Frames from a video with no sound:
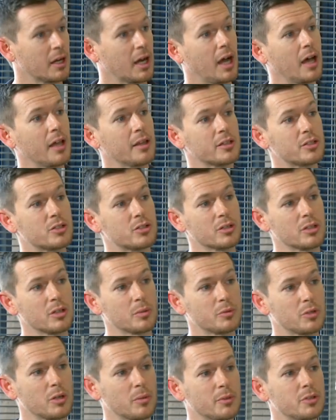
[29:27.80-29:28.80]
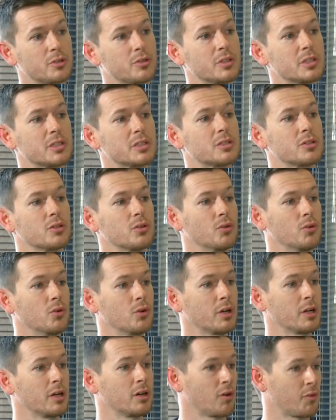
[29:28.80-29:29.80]
either to an optometrist
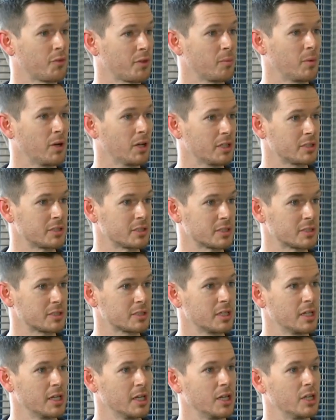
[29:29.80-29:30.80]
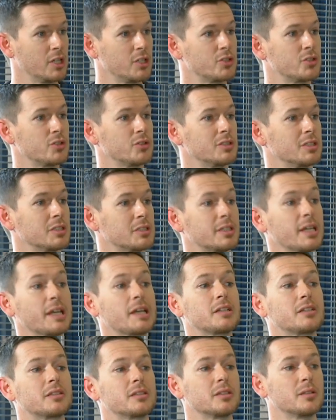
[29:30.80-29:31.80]
or an ophthalmologist, to
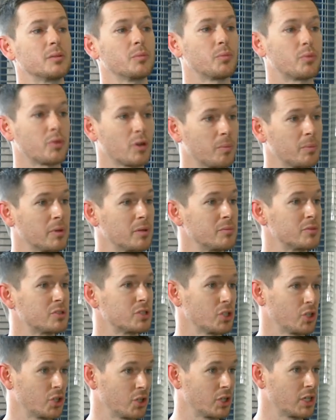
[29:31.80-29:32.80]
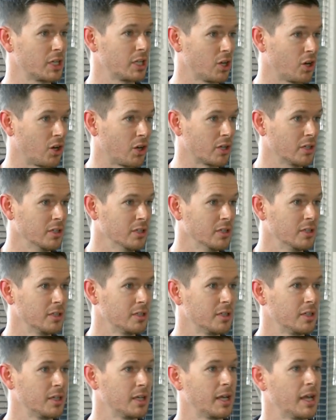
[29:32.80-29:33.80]
detect problems early on.
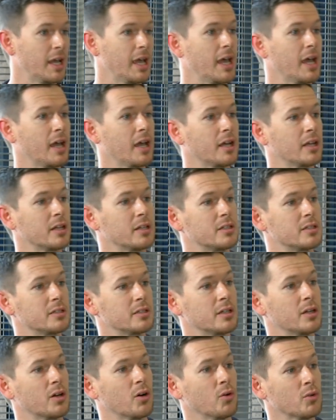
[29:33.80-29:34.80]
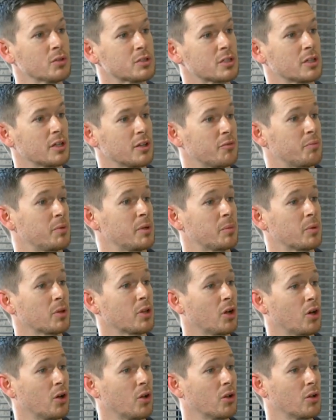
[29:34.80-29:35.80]
And also, if
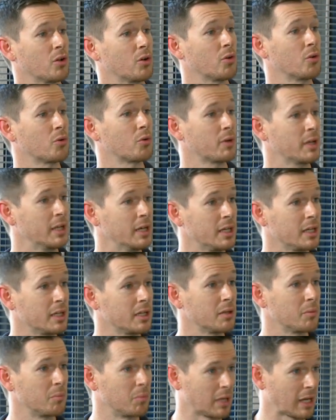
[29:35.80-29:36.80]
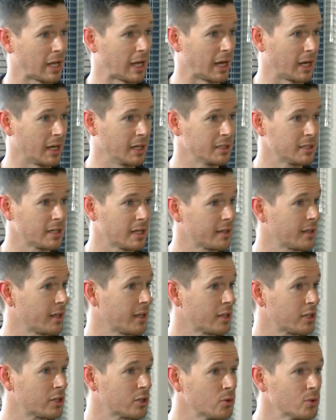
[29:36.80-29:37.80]
people are already blind and
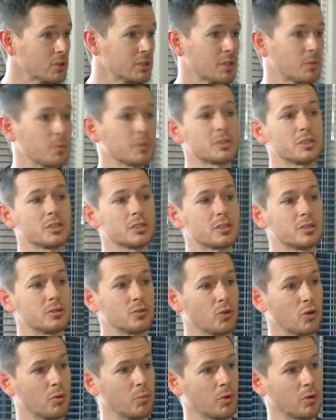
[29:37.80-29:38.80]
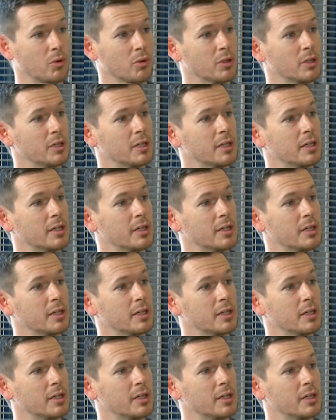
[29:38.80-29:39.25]
they thought it was just normal,